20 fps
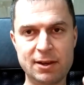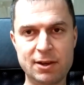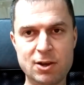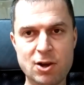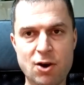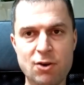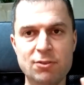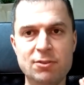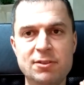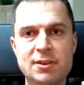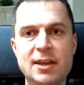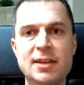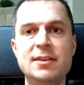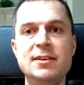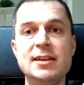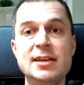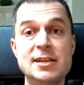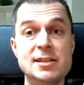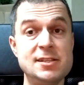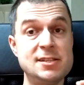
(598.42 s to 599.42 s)
the
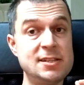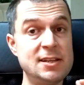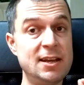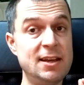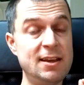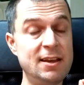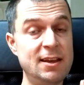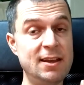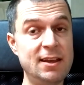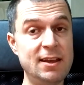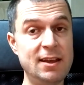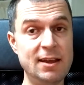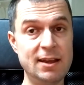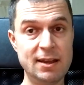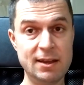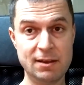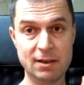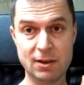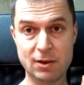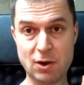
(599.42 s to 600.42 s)
content is
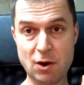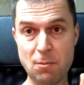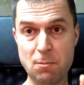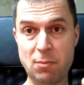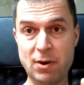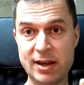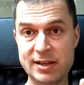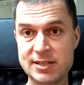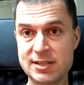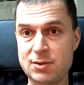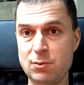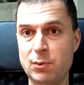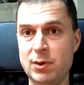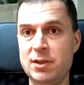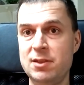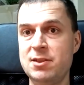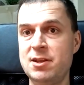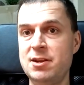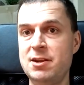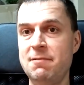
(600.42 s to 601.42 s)

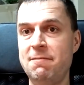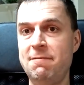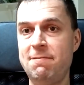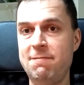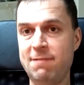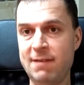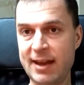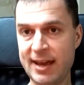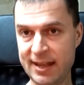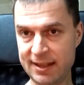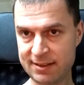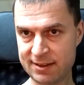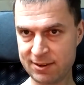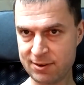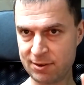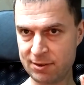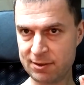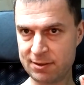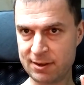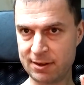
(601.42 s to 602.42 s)
compressed with the
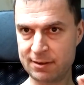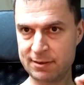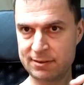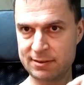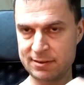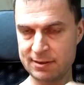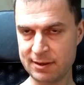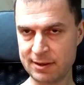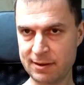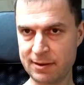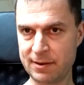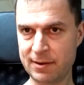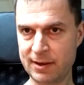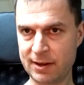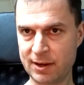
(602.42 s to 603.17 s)
deflate content